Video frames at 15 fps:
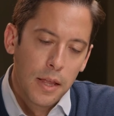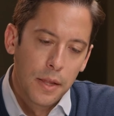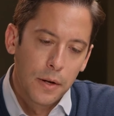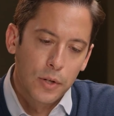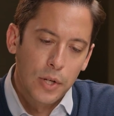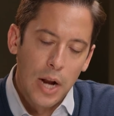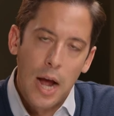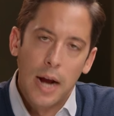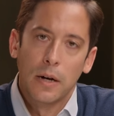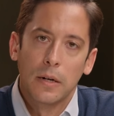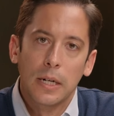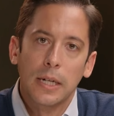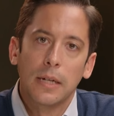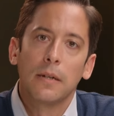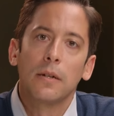There's an
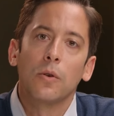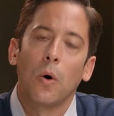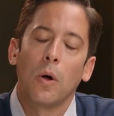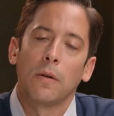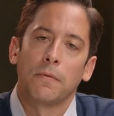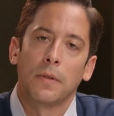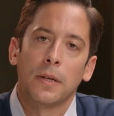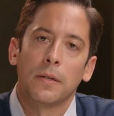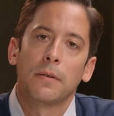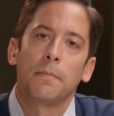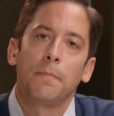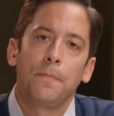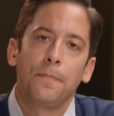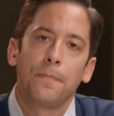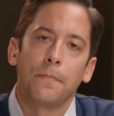irony to all of this.
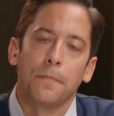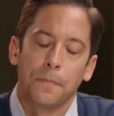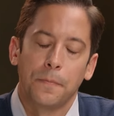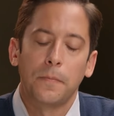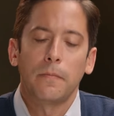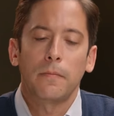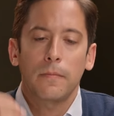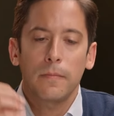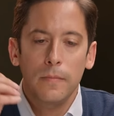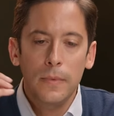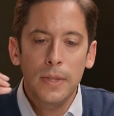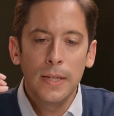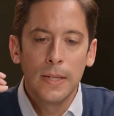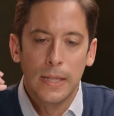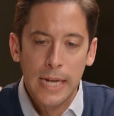
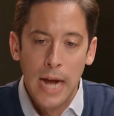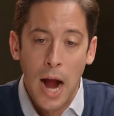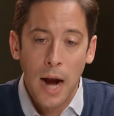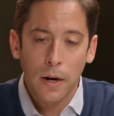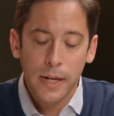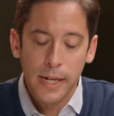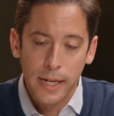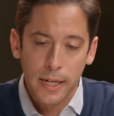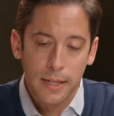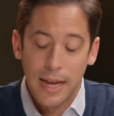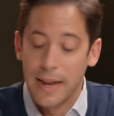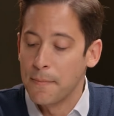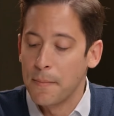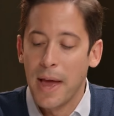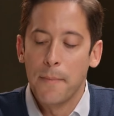The irony is,
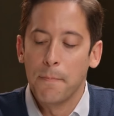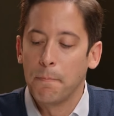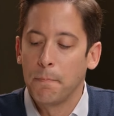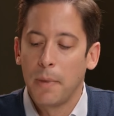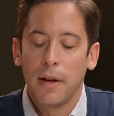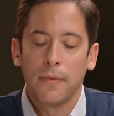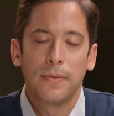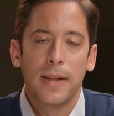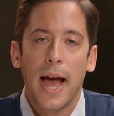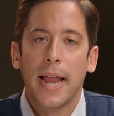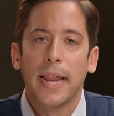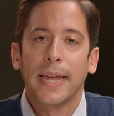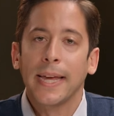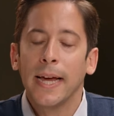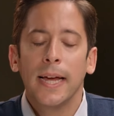and, and Puff
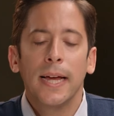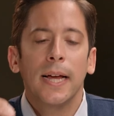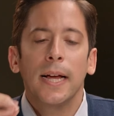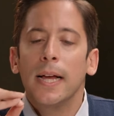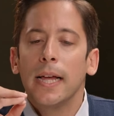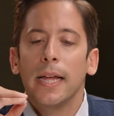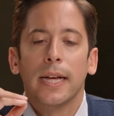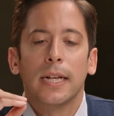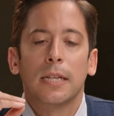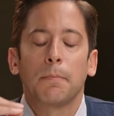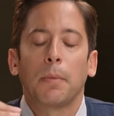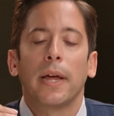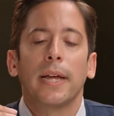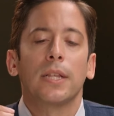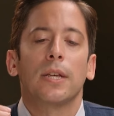Daddy
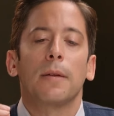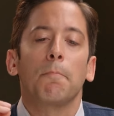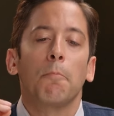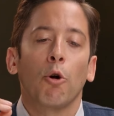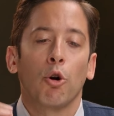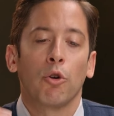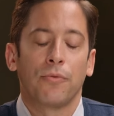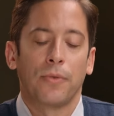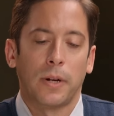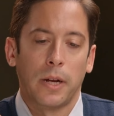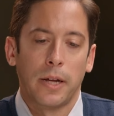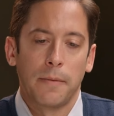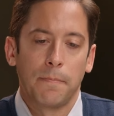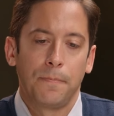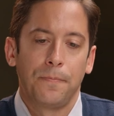explains it
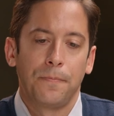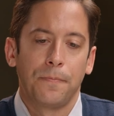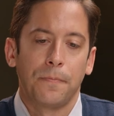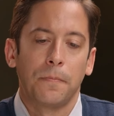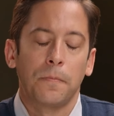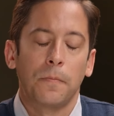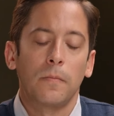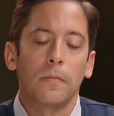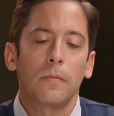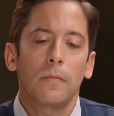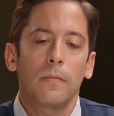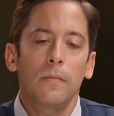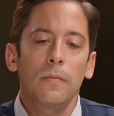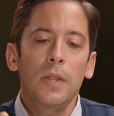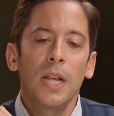perfectly
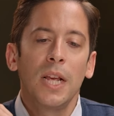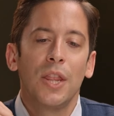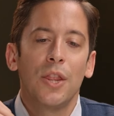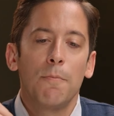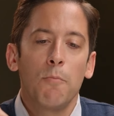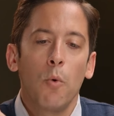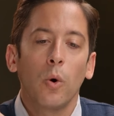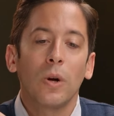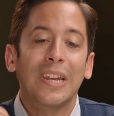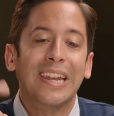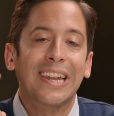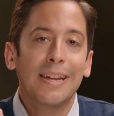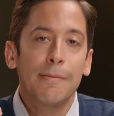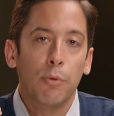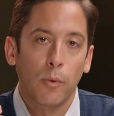the more
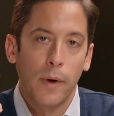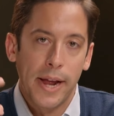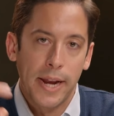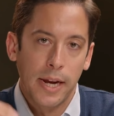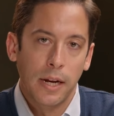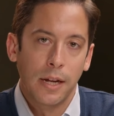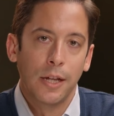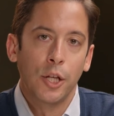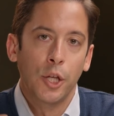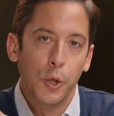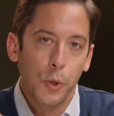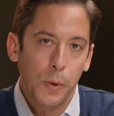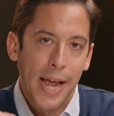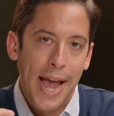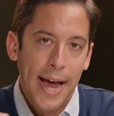liberated
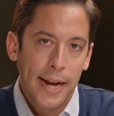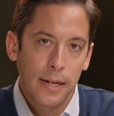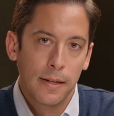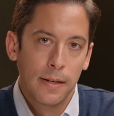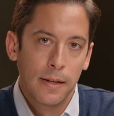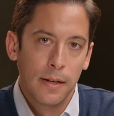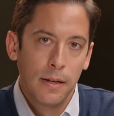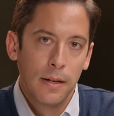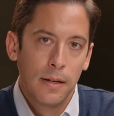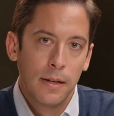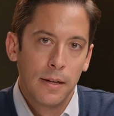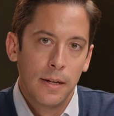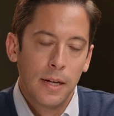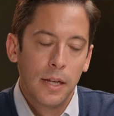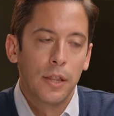you get,
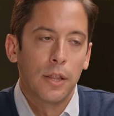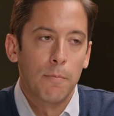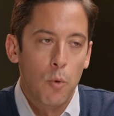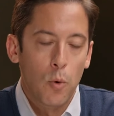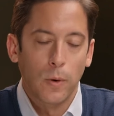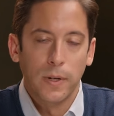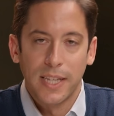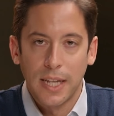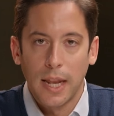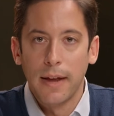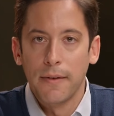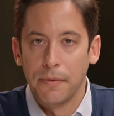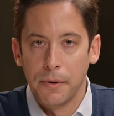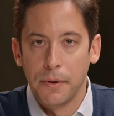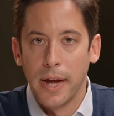the more
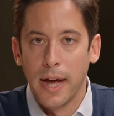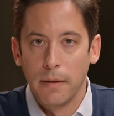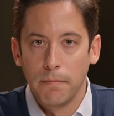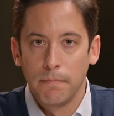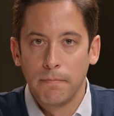enslaved you get.